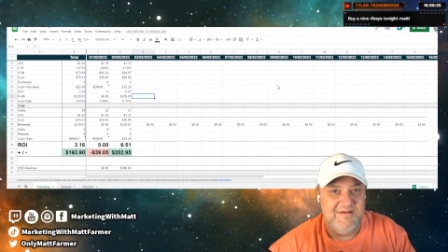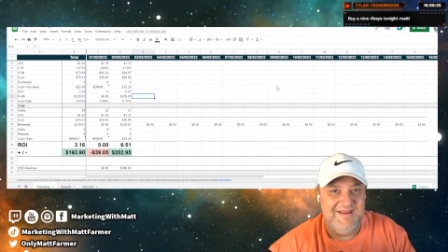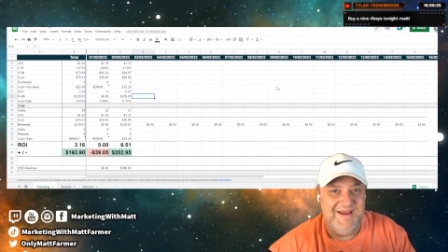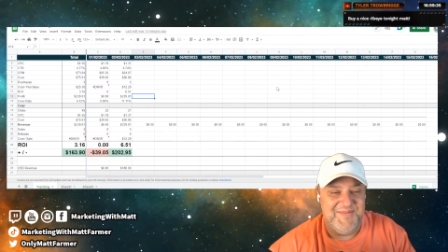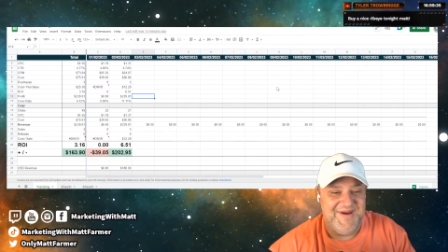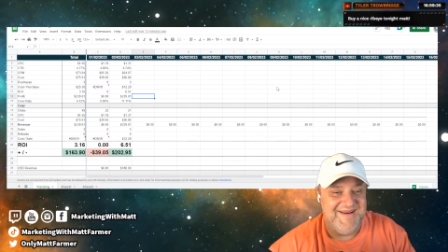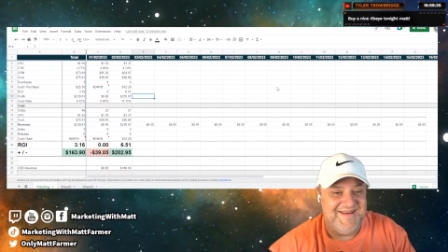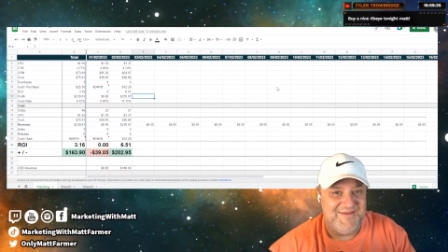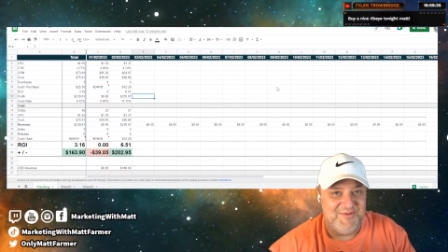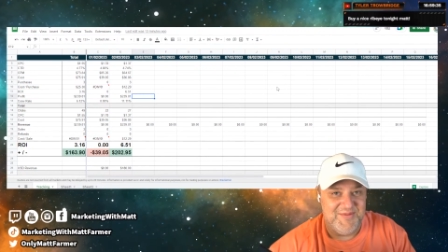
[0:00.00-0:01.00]
Yeah, buy a
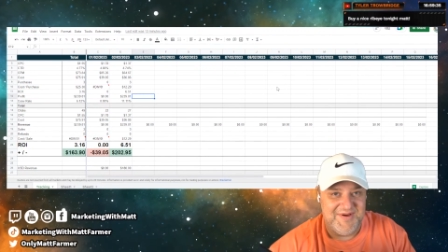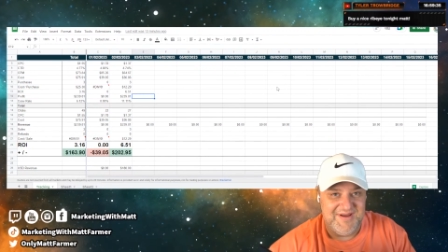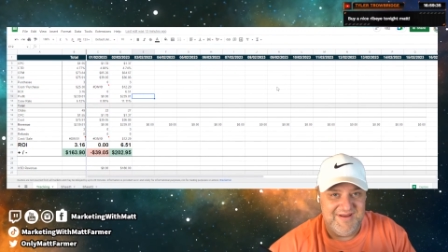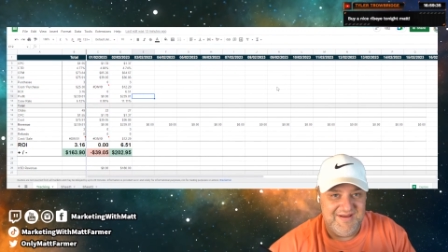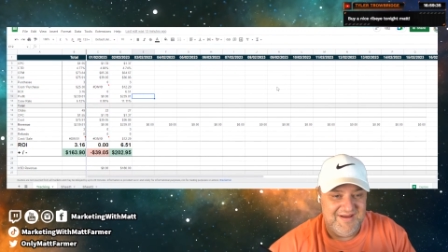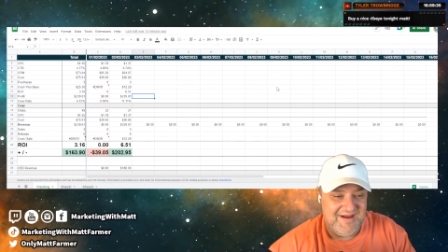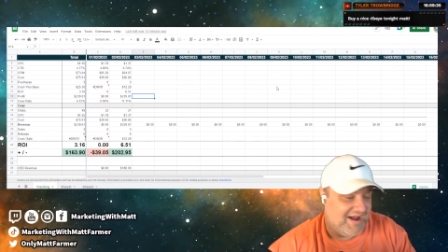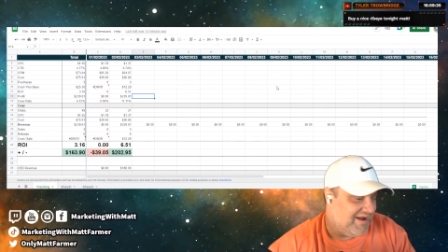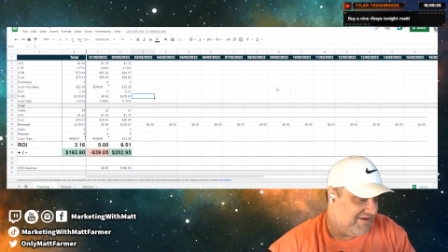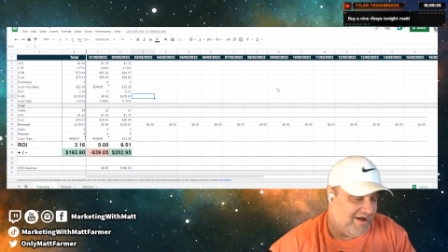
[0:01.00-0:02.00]
nice ribeye. I
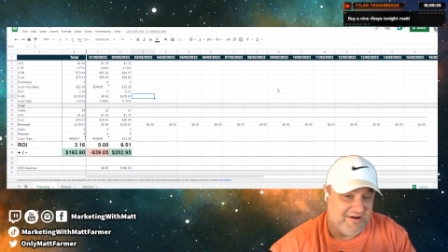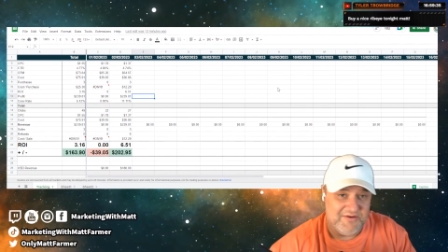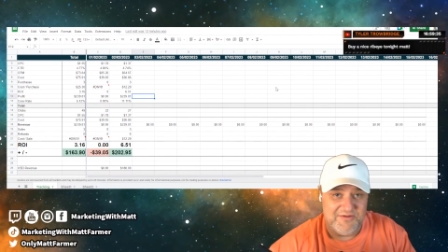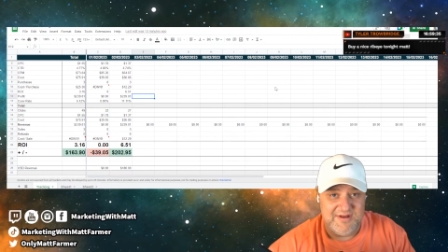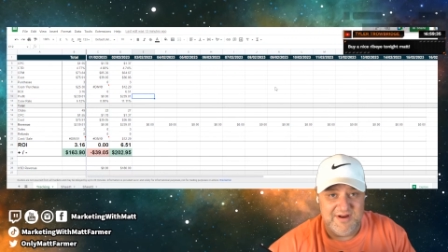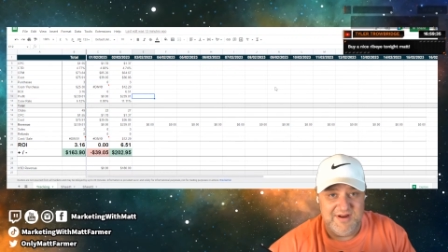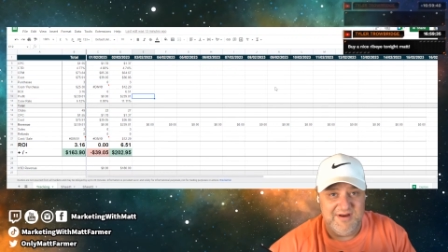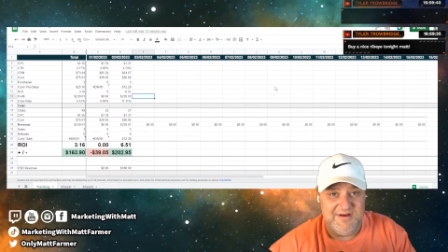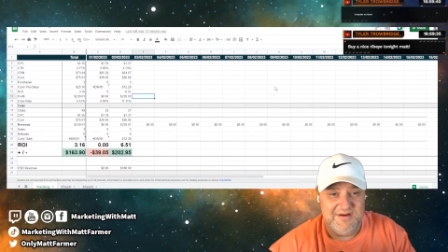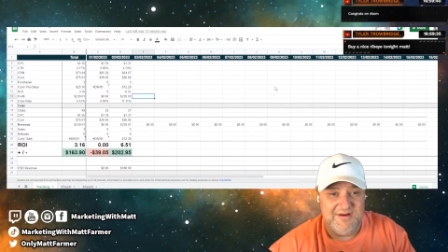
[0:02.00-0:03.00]
got tacos tonight,
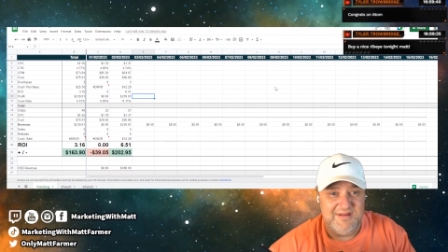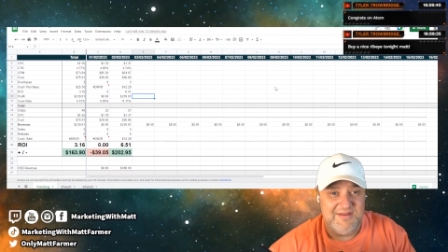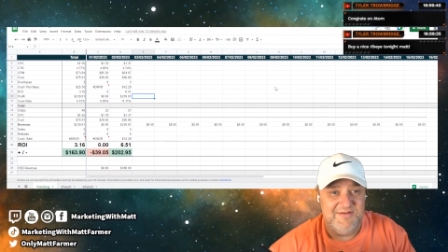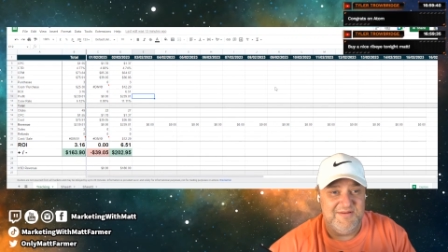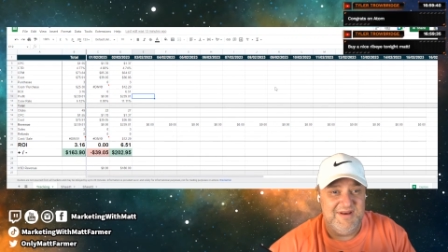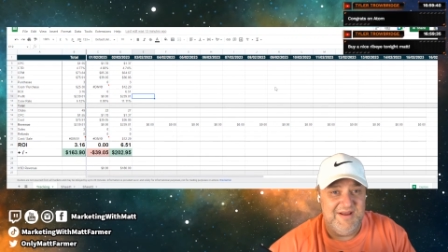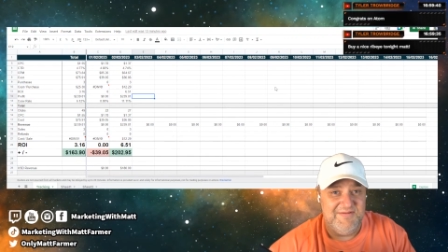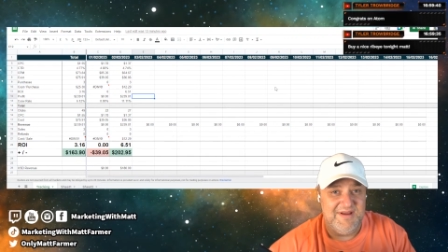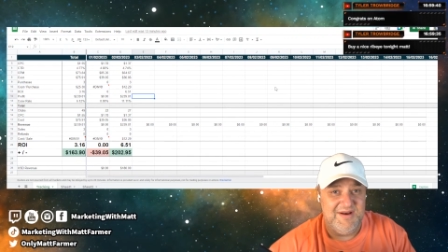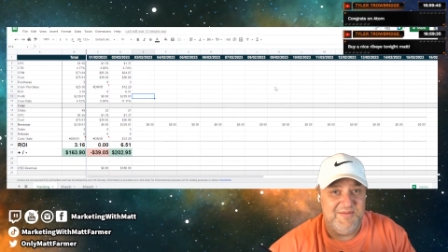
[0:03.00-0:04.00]

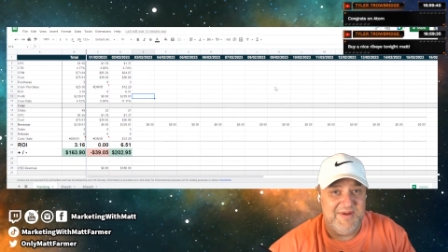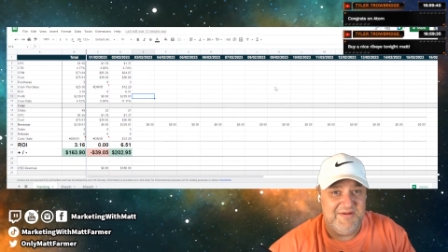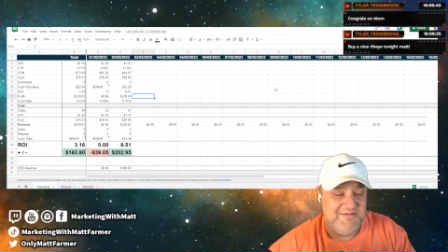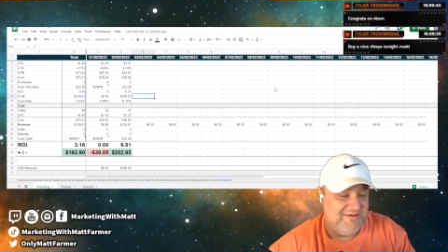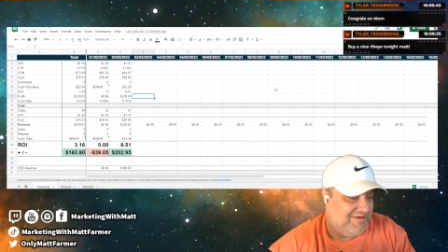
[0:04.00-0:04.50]
significant amount.